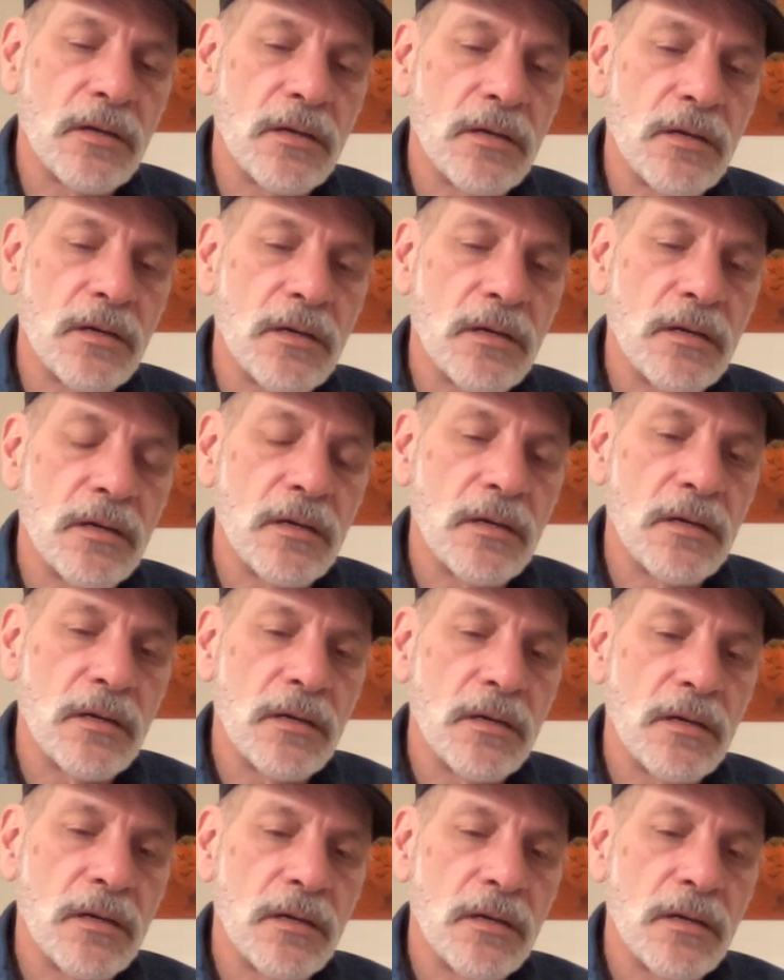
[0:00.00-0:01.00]

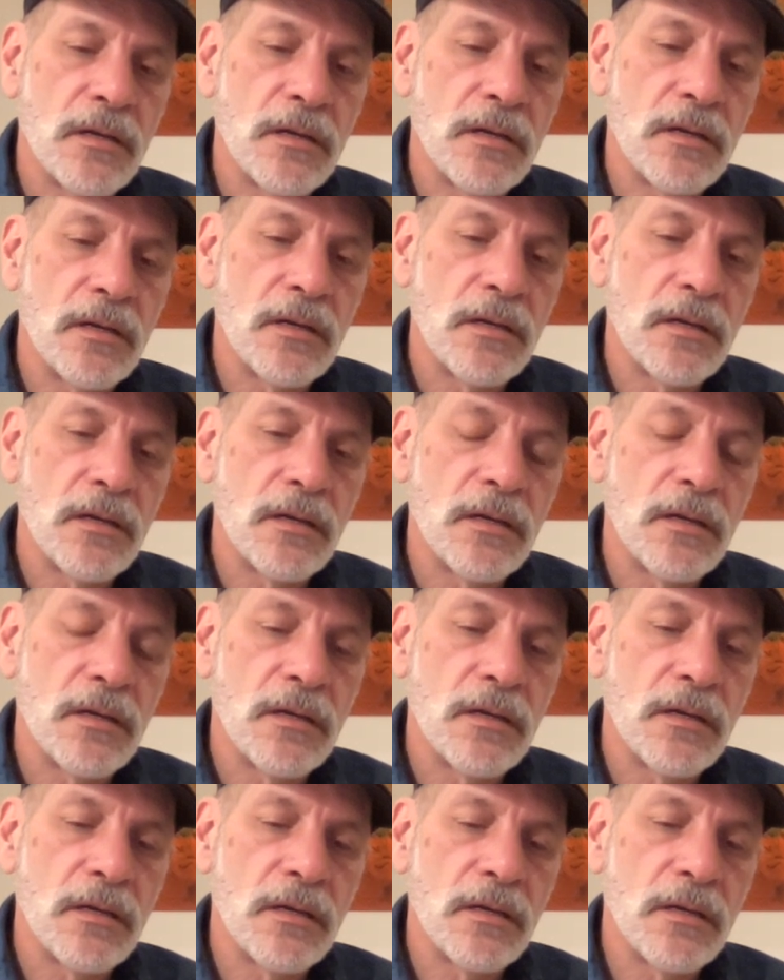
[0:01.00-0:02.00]

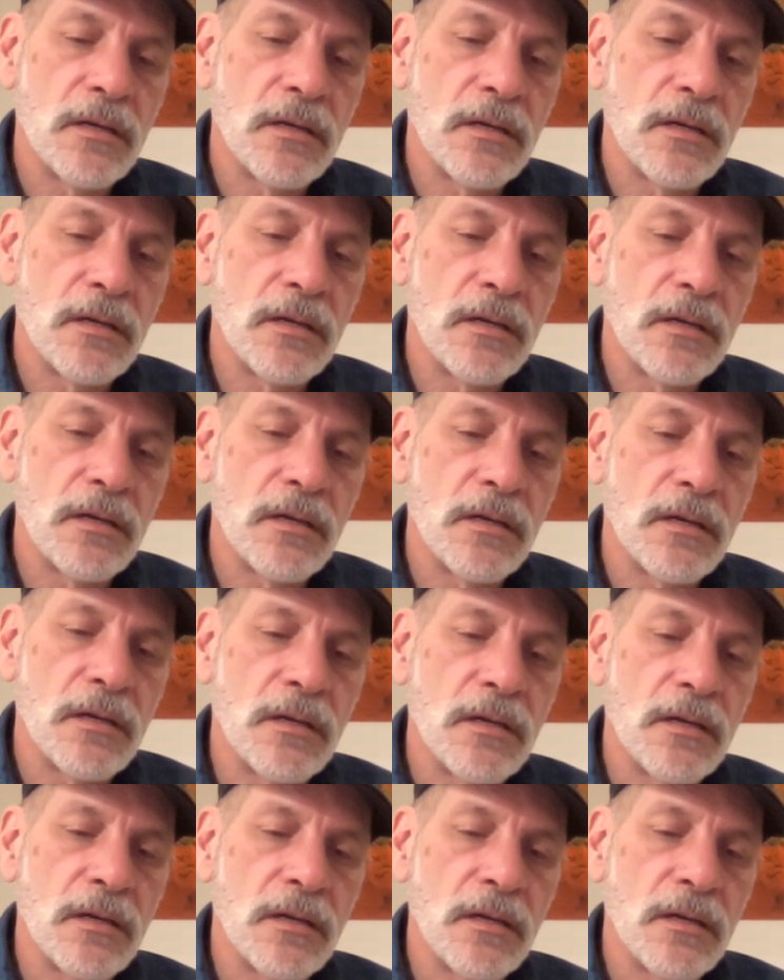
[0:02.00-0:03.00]

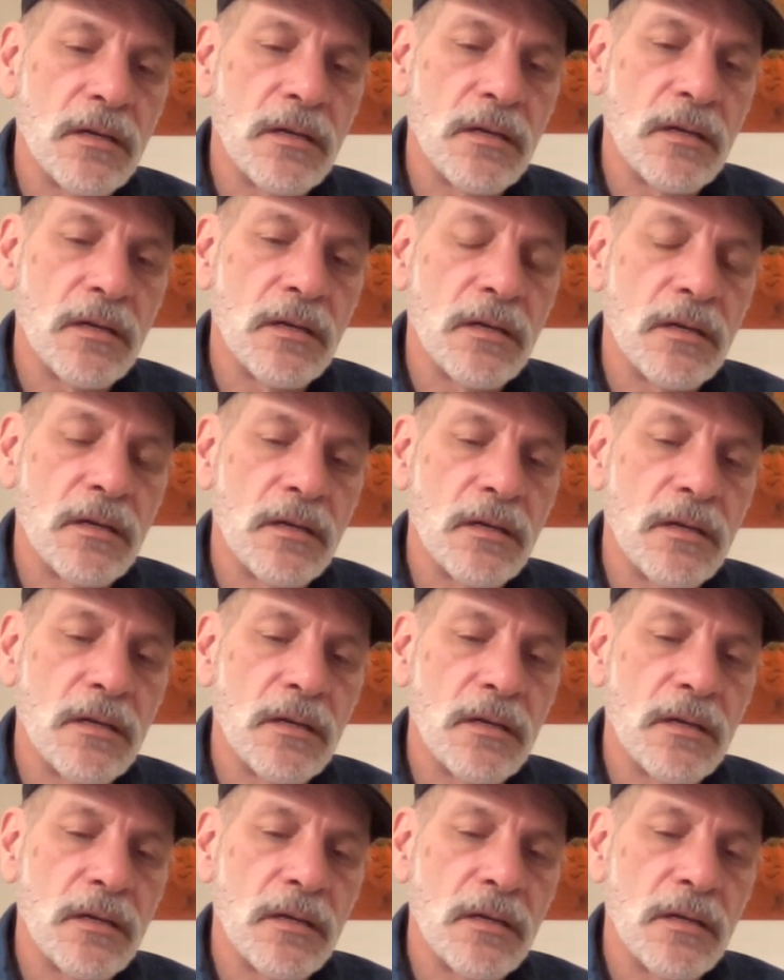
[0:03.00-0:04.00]

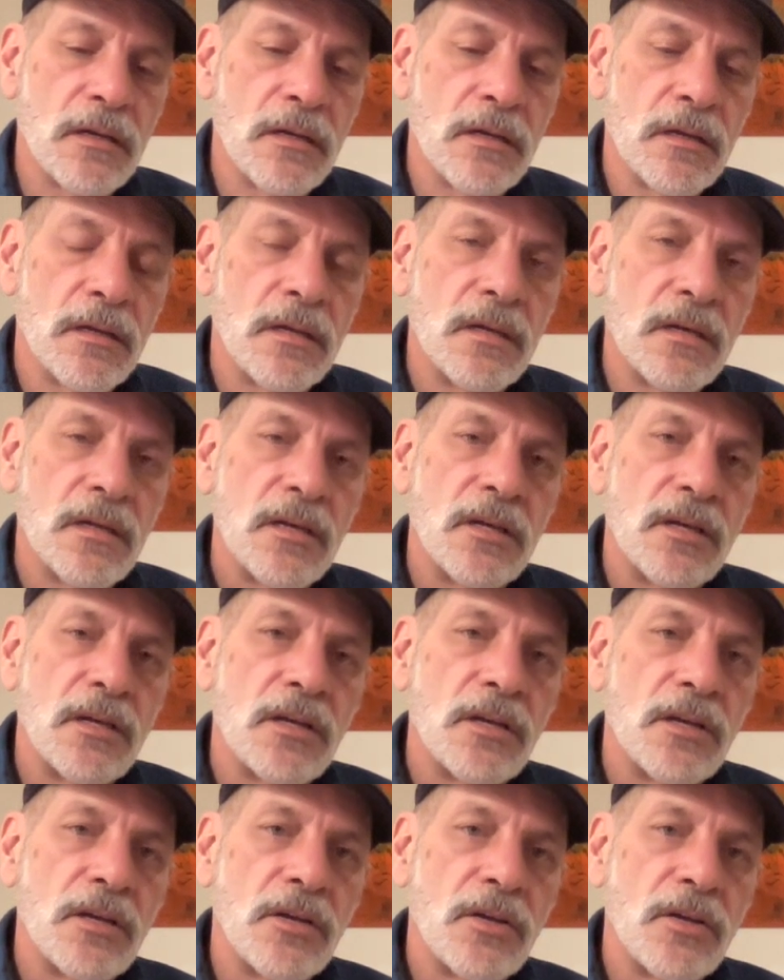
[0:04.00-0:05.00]

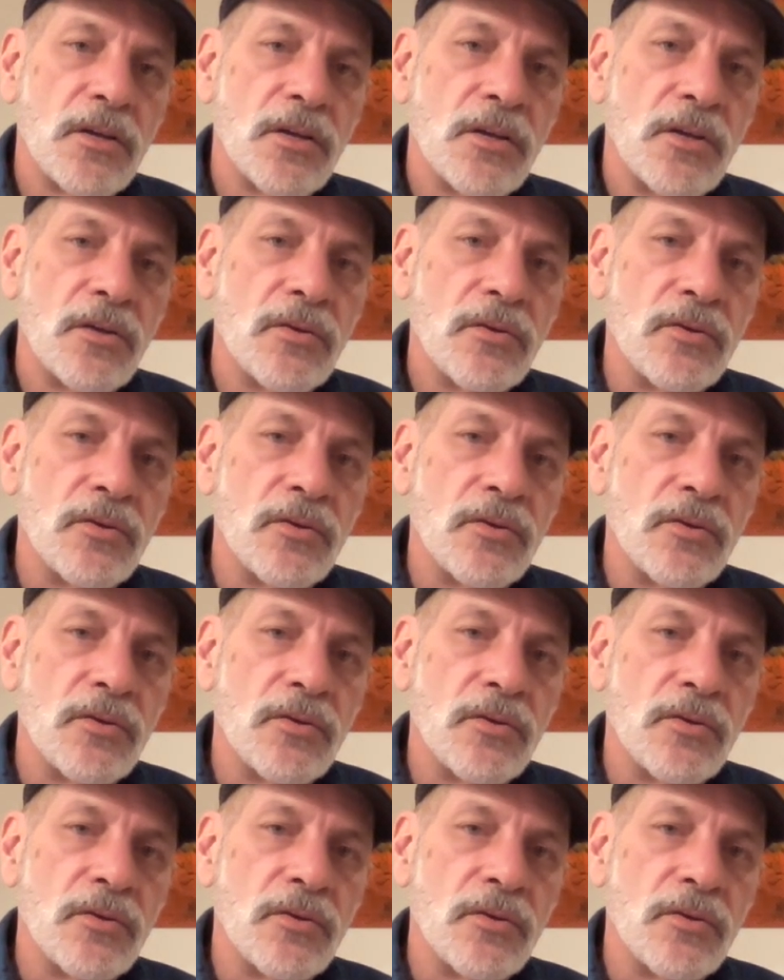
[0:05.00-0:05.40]
(silence)